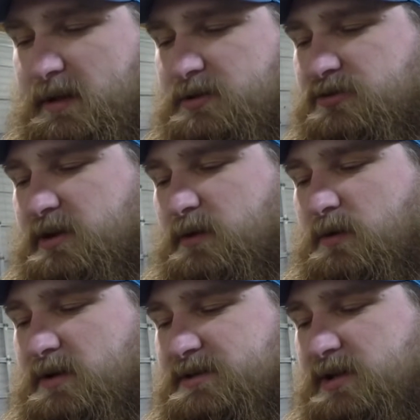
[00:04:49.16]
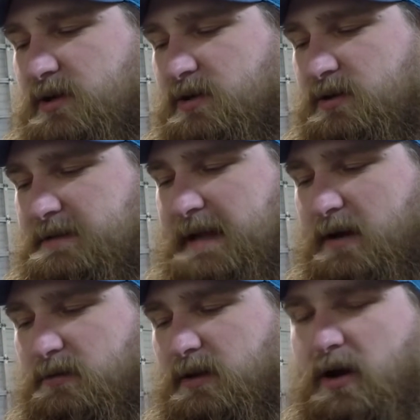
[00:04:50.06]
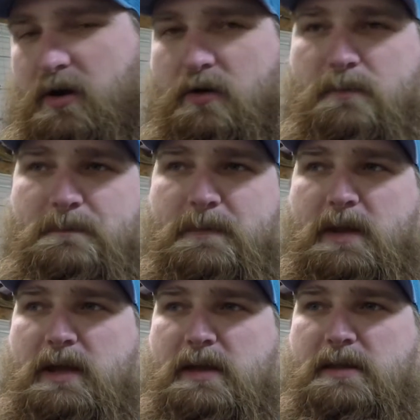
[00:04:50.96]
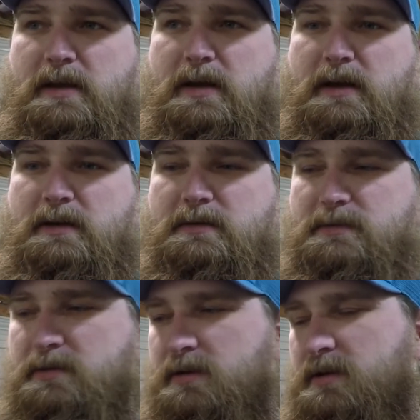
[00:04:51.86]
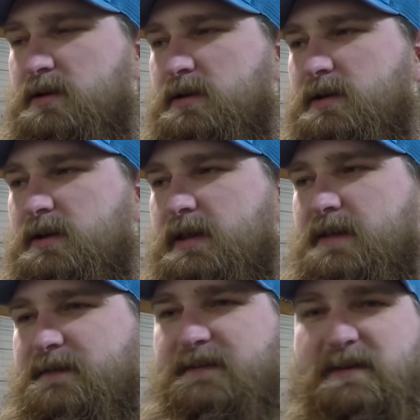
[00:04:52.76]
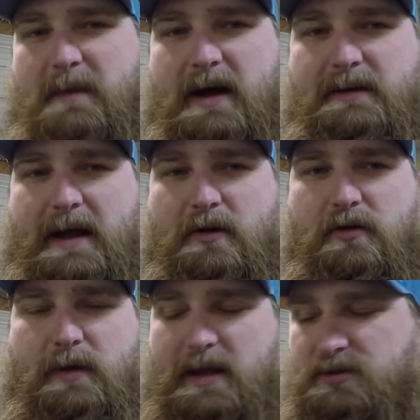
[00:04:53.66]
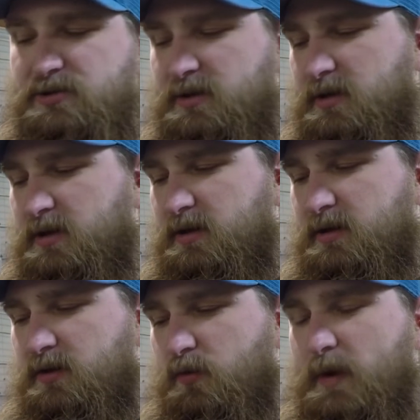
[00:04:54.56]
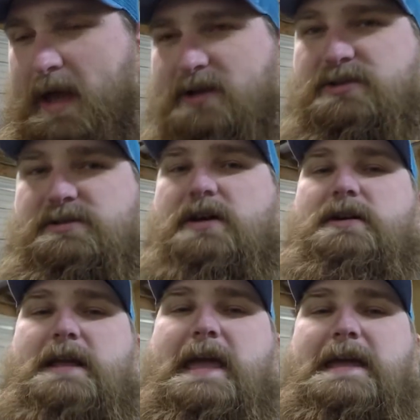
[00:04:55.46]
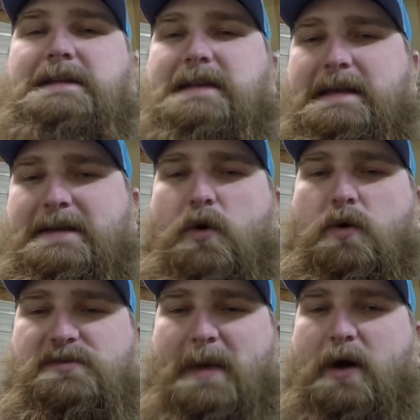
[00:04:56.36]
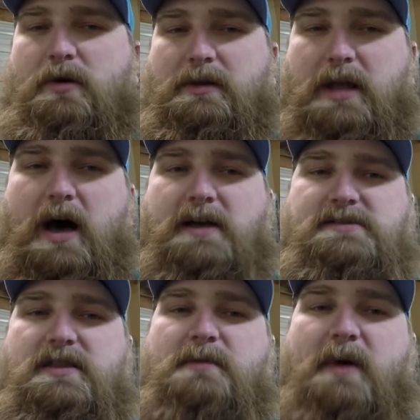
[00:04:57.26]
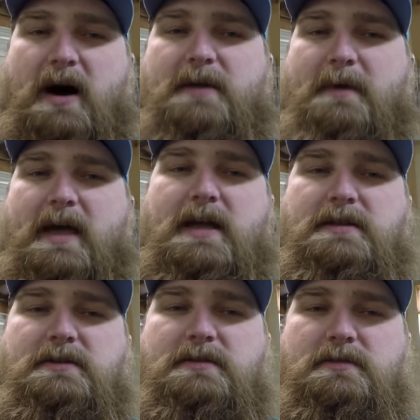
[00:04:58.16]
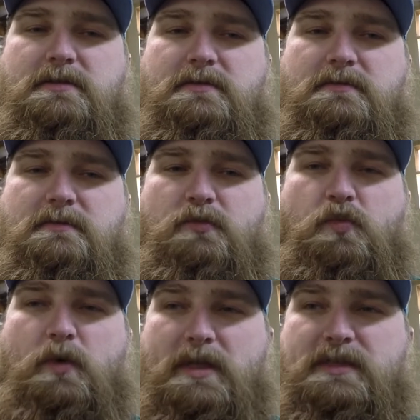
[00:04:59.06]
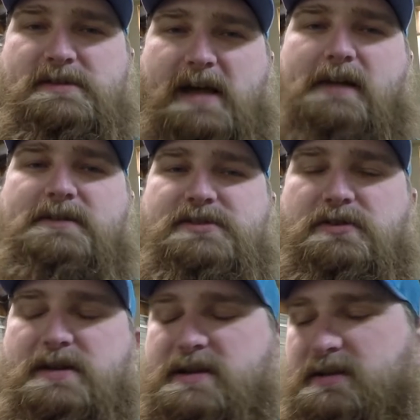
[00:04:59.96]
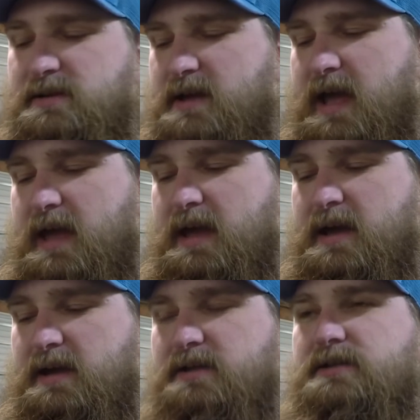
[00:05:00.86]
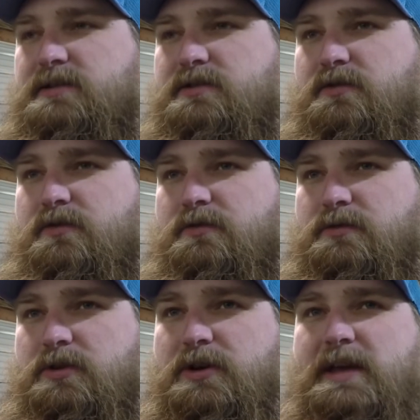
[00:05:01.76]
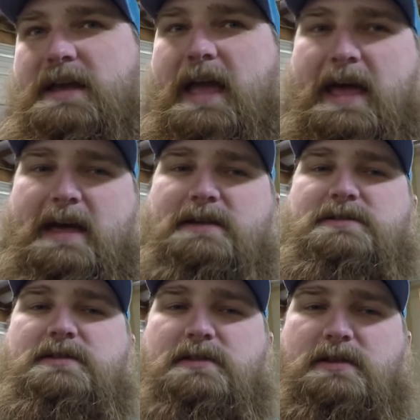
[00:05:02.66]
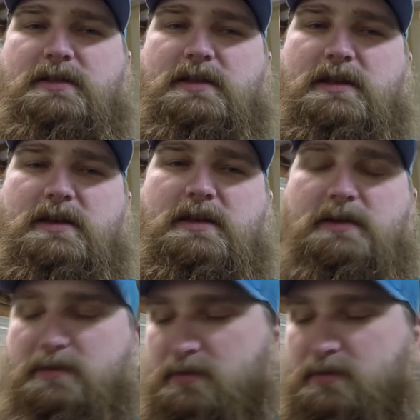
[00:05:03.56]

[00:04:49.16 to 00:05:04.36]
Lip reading: interesting was down low in the 50 mile an hour range. We actually saw an 18 horsepower loss on the bottom end with the silencer in. And looking at the